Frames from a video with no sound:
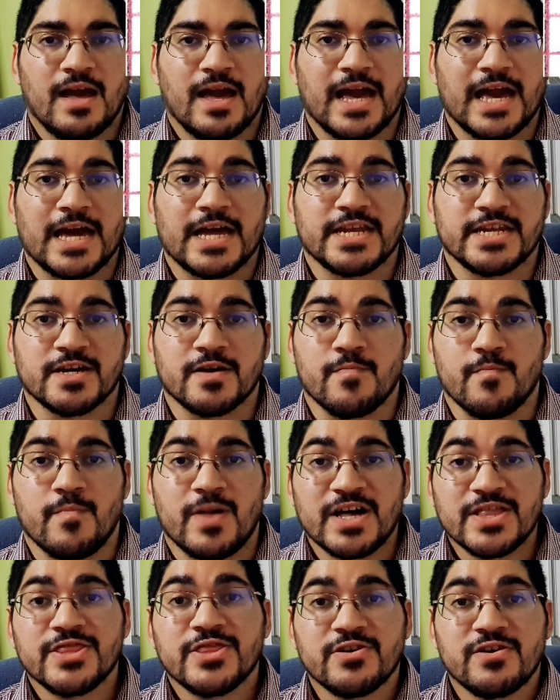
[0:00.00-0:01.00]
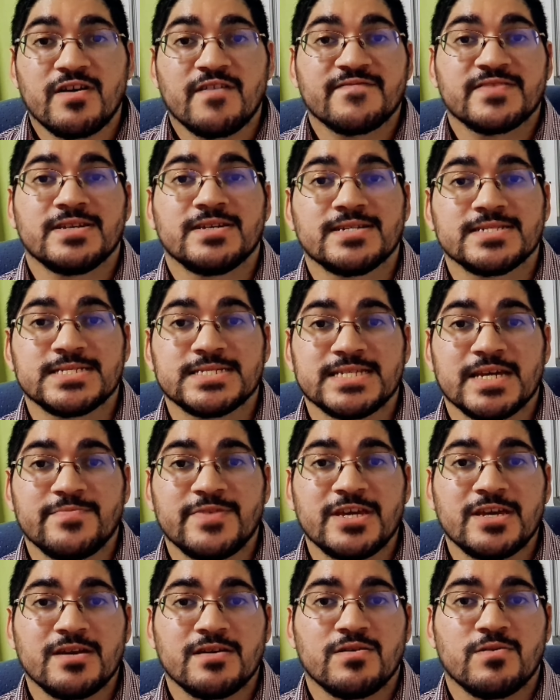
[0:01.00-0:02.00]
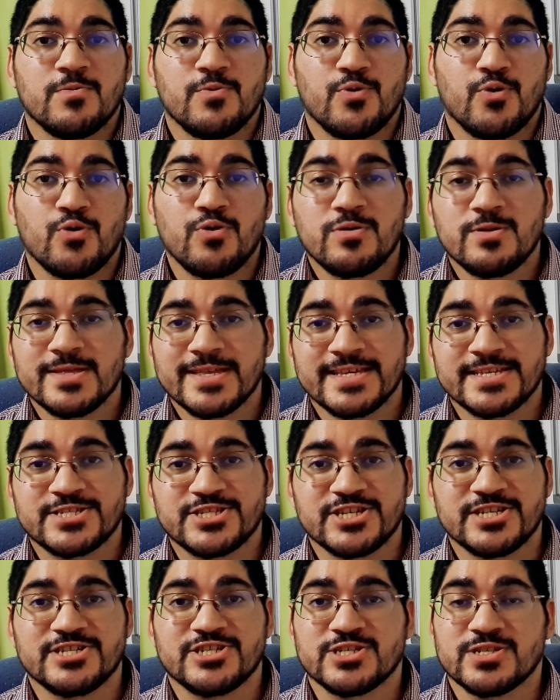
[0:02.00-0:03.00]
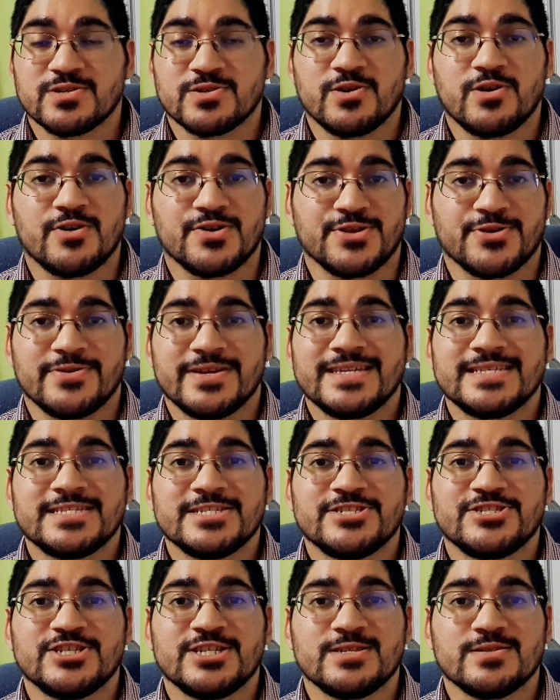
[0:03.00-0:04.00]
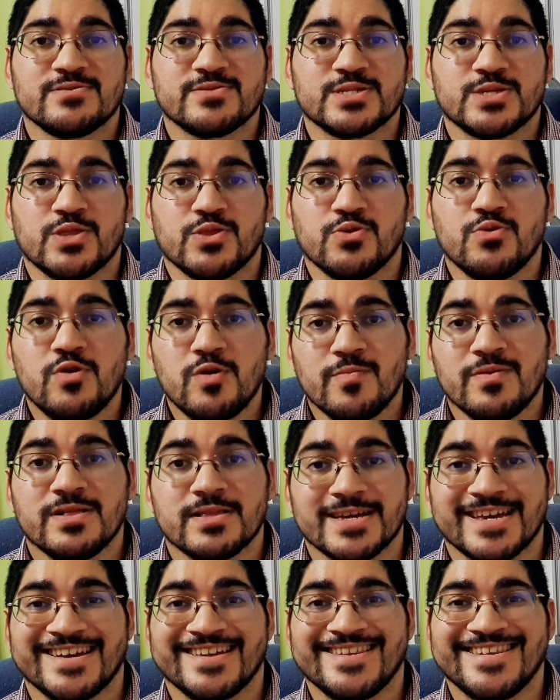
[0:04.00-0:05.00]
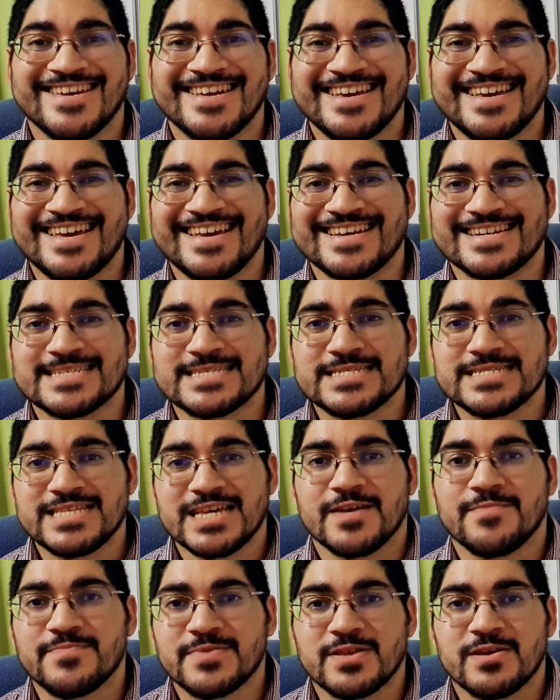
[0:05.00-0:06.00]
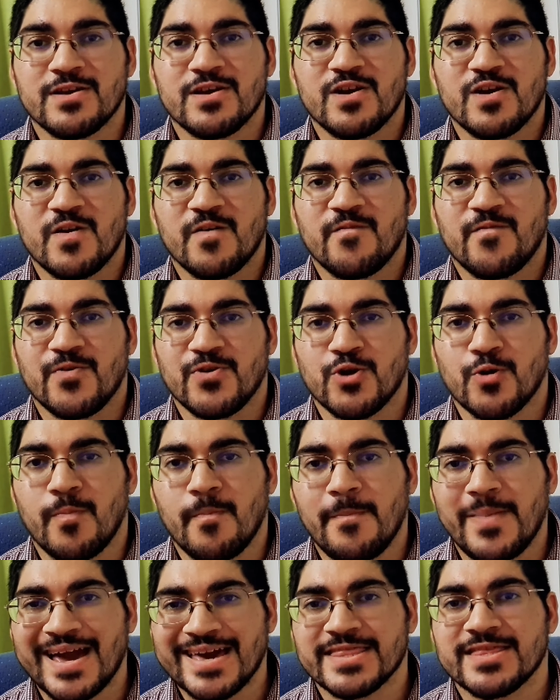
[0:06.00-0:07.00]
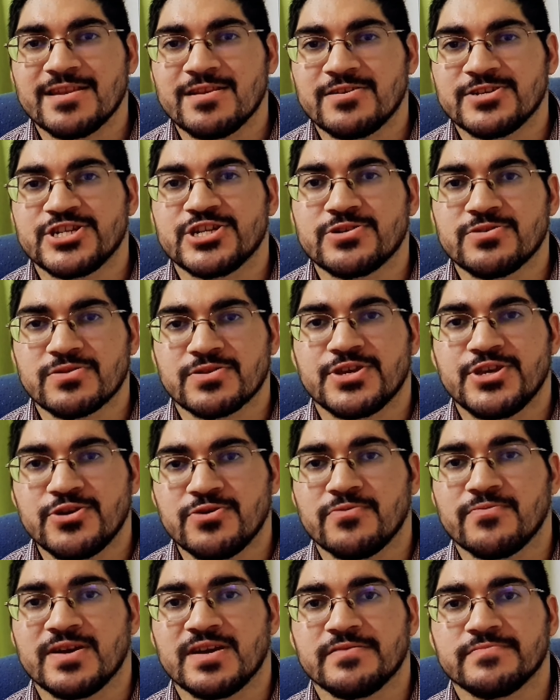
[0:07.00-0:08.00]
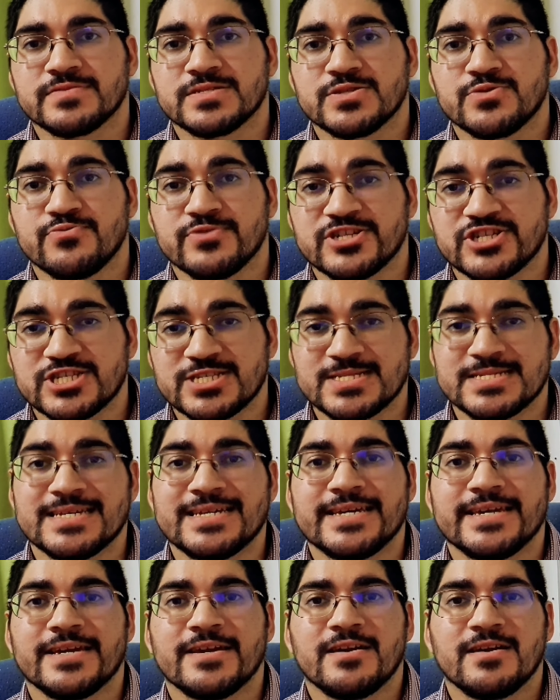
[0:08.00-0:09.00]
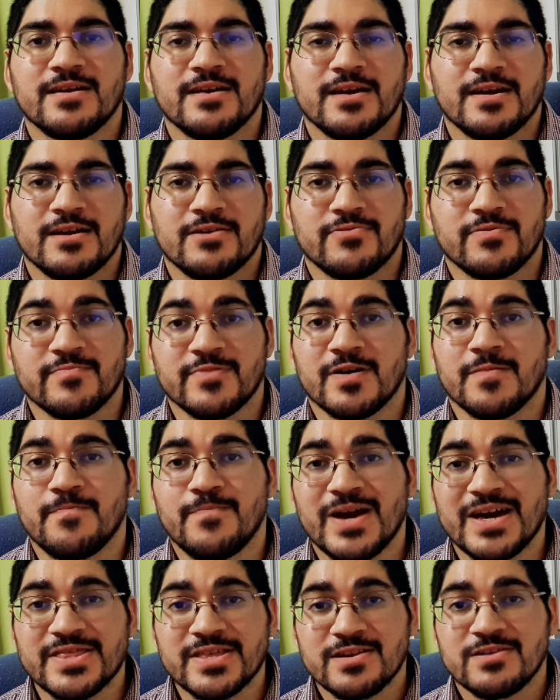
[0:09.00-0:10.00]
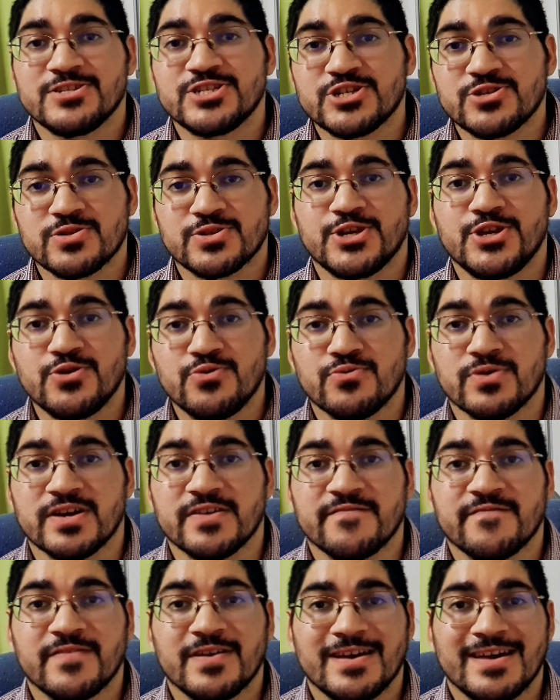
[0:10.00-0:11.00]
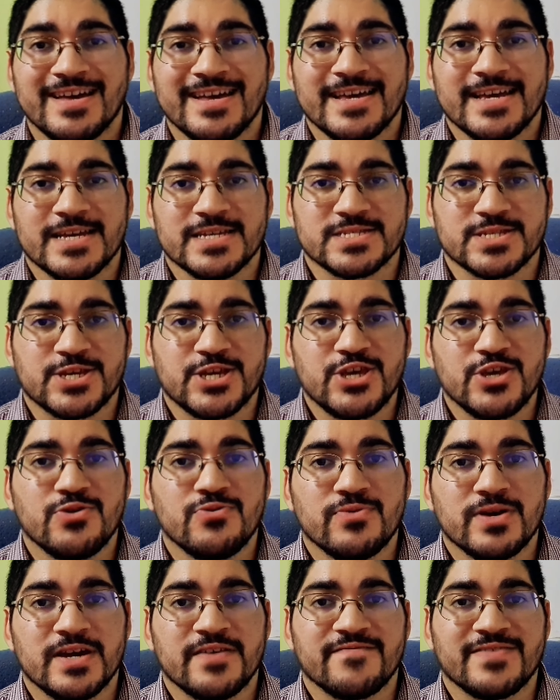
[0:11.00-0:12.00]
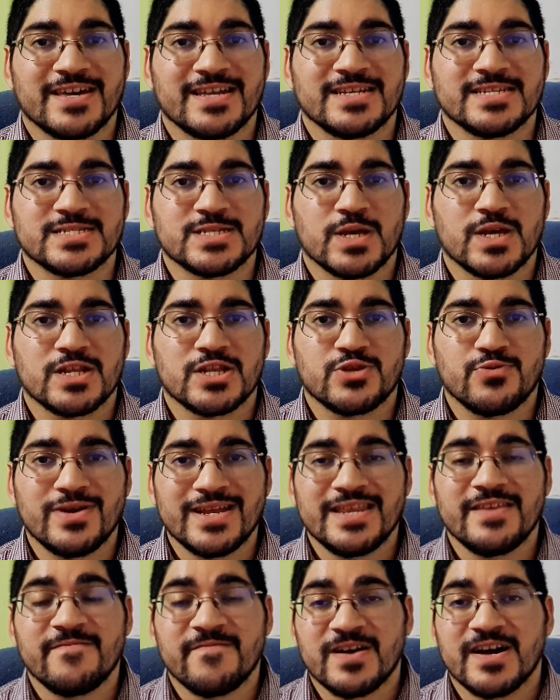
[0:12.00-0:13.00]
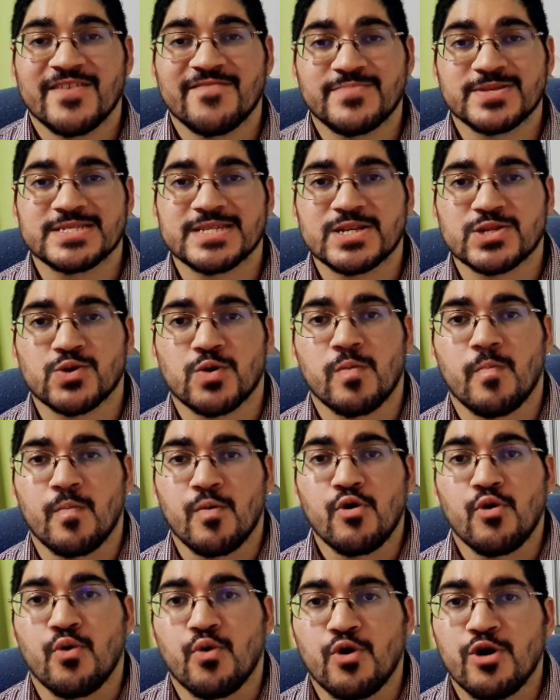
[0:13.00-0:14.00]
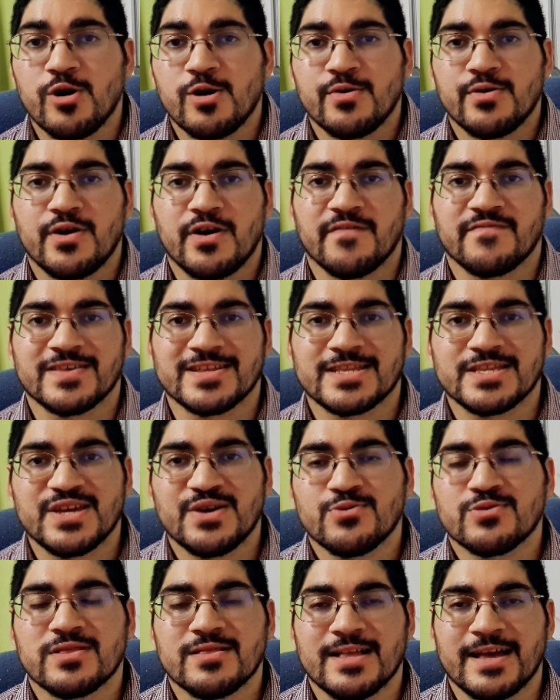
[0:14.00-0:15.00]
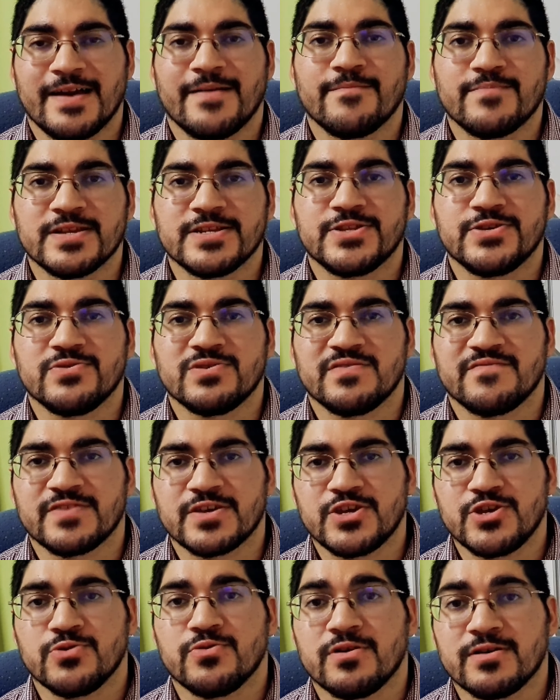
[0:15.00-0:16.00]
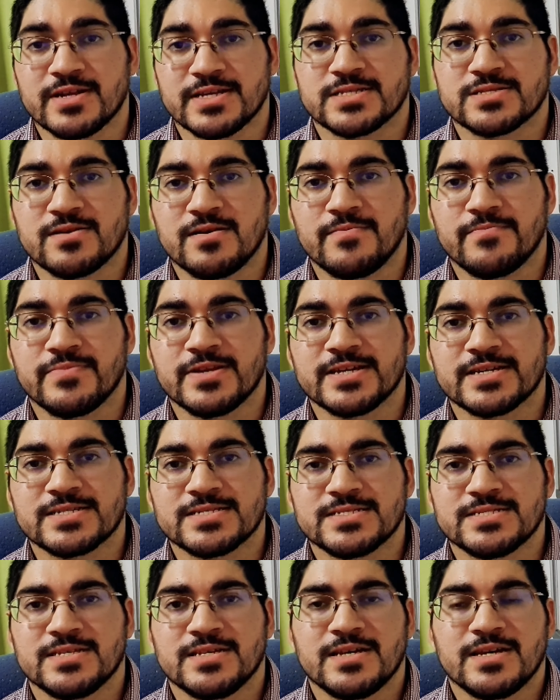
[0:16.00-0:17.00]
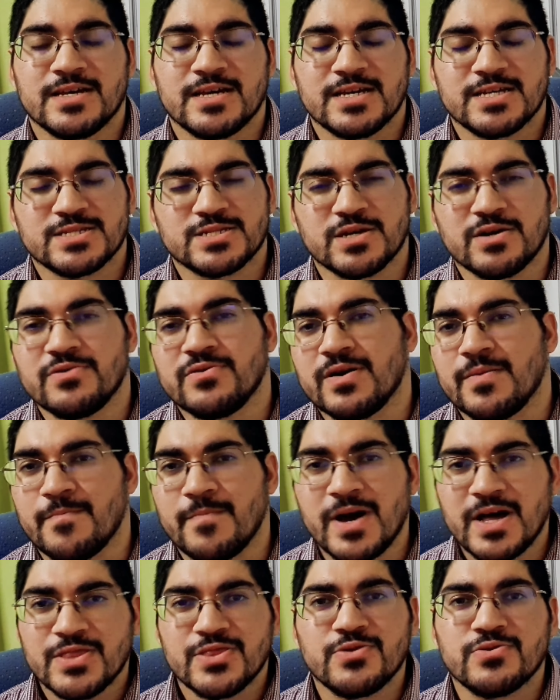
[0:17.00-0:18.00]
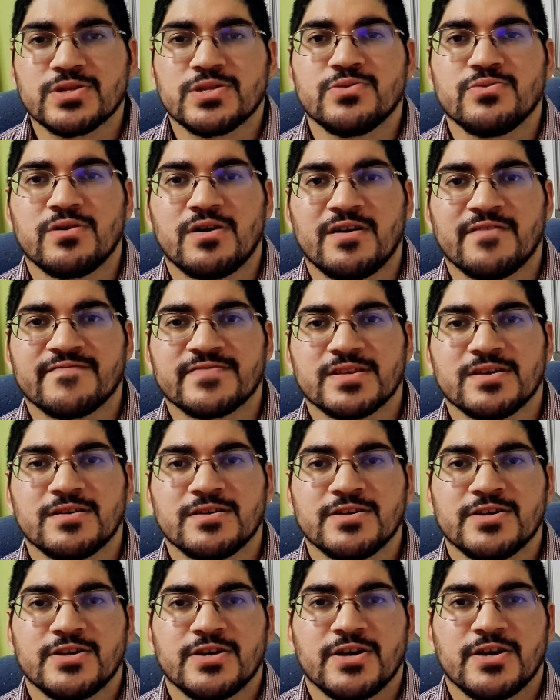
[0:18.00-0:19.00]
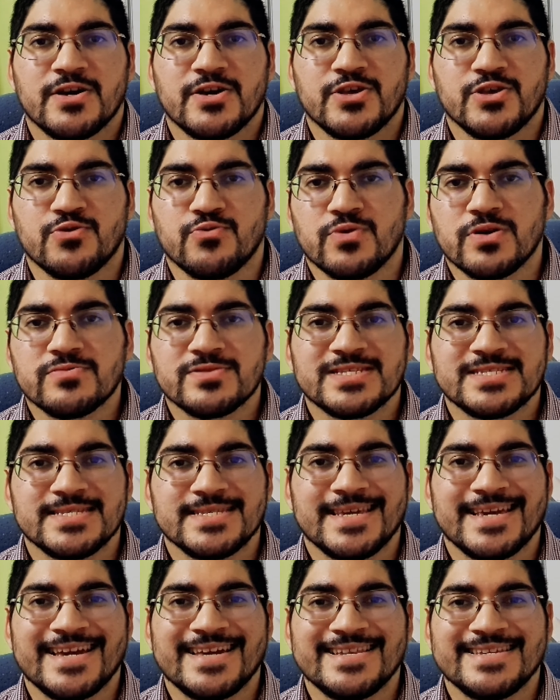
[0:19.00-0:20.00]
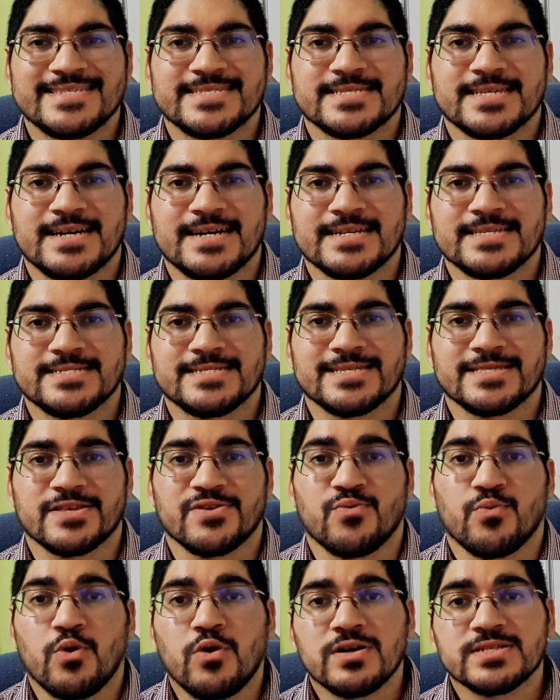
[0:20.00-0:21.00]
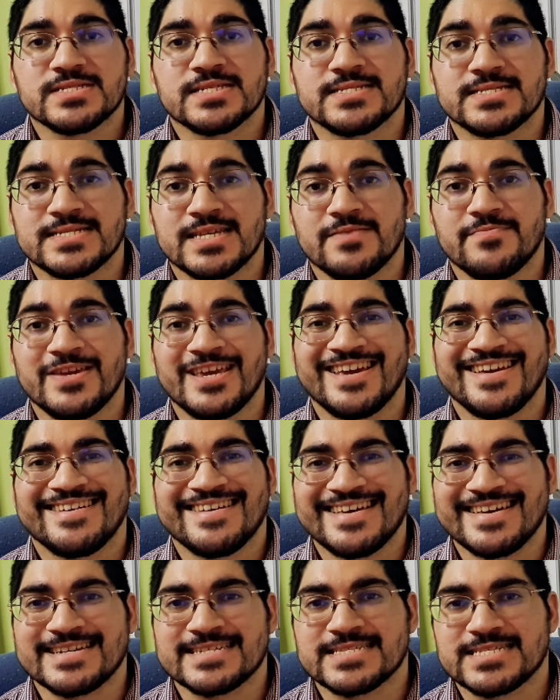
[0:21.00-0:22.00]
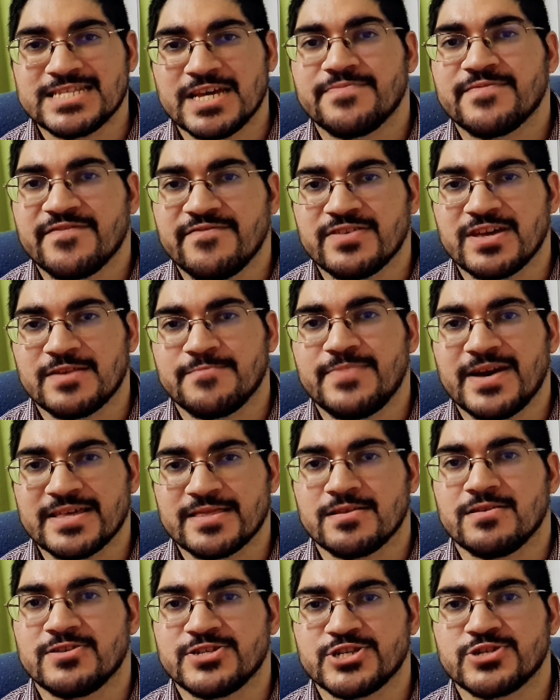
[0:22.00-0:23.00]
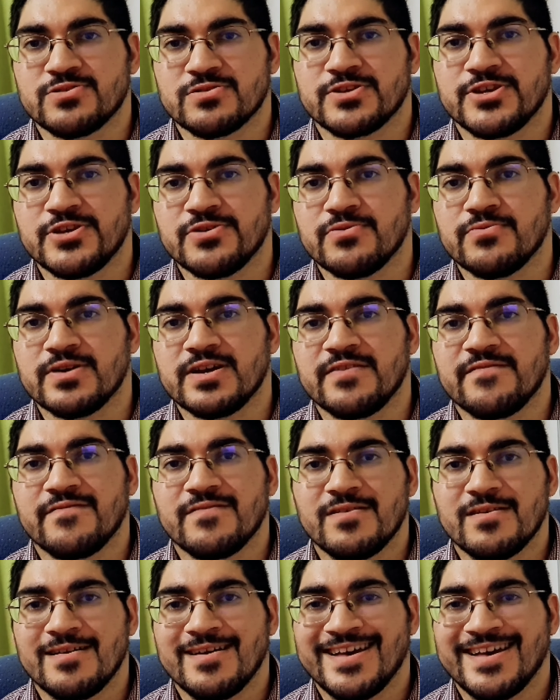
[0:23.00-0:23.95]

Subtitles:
And a month after a STEMI, all these changes are gone. Your ECG looks normal again, except for your pathological Q waves, which stay. Remember, a pathological Q wave is a Q wave that is 25% or more of the total amplitude of the QRS complex. So a month or two after, you won't see any signs that there was a STEMI except for that pathological Q wave.